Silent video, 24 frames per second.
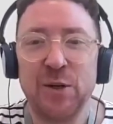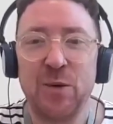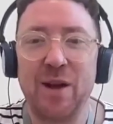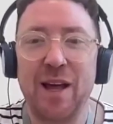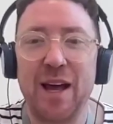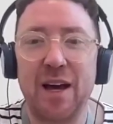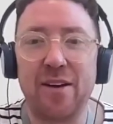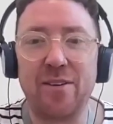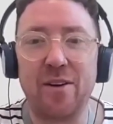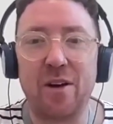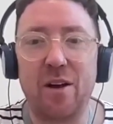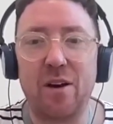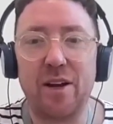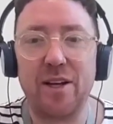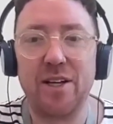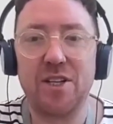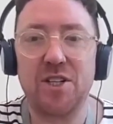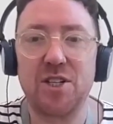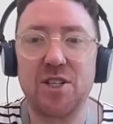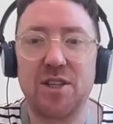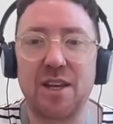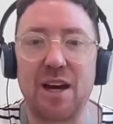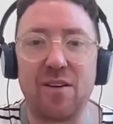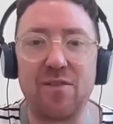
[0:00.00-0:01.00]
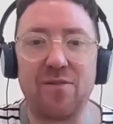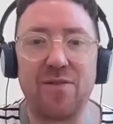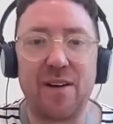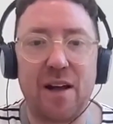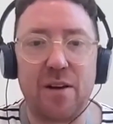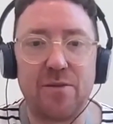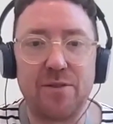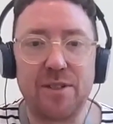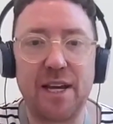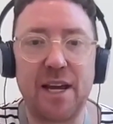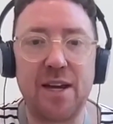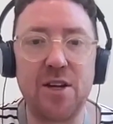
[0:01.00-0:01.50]
We acknowledge that
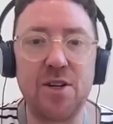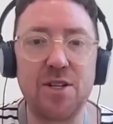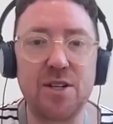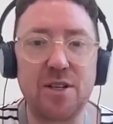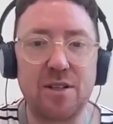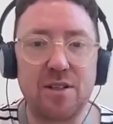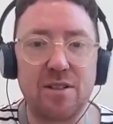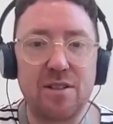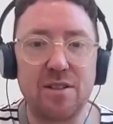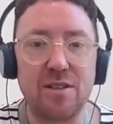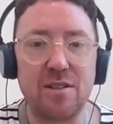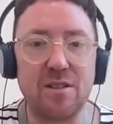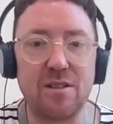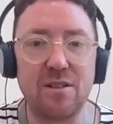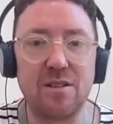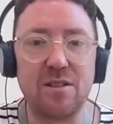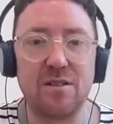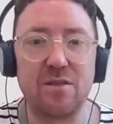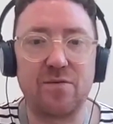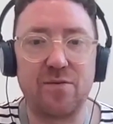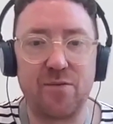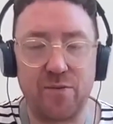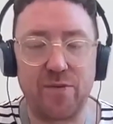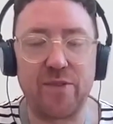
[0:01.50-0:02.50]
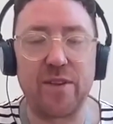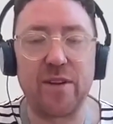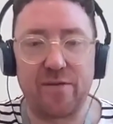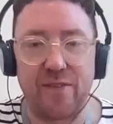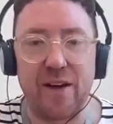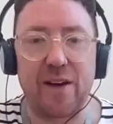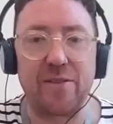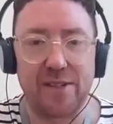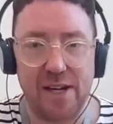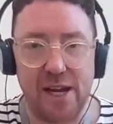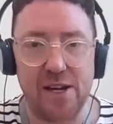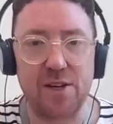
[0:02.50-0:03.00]
the
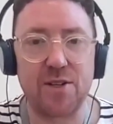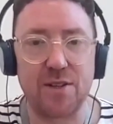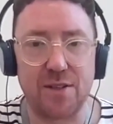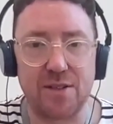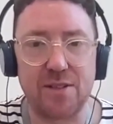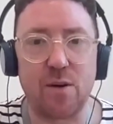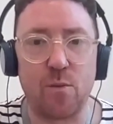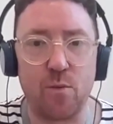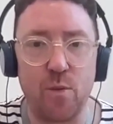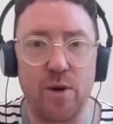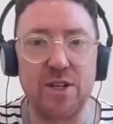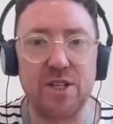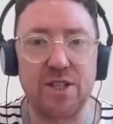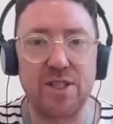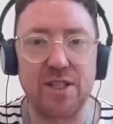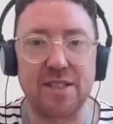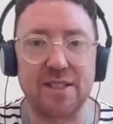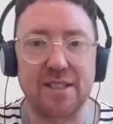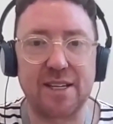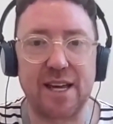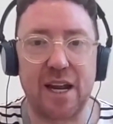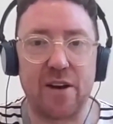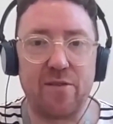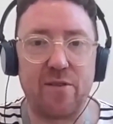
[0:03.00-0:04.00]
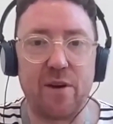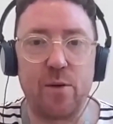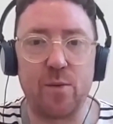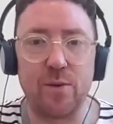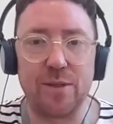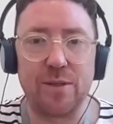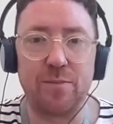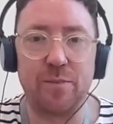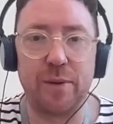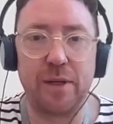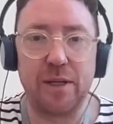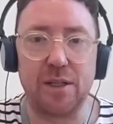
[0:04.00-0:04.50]
foundations on which this gallery
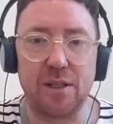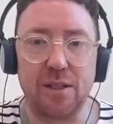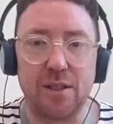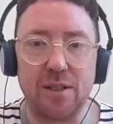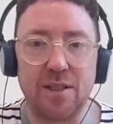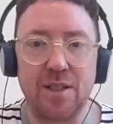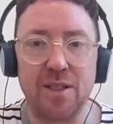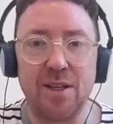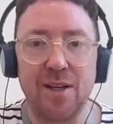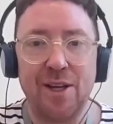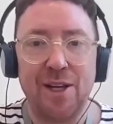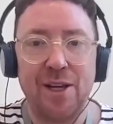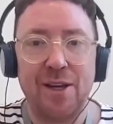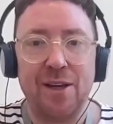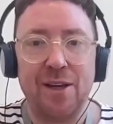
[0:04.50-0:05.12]
was built,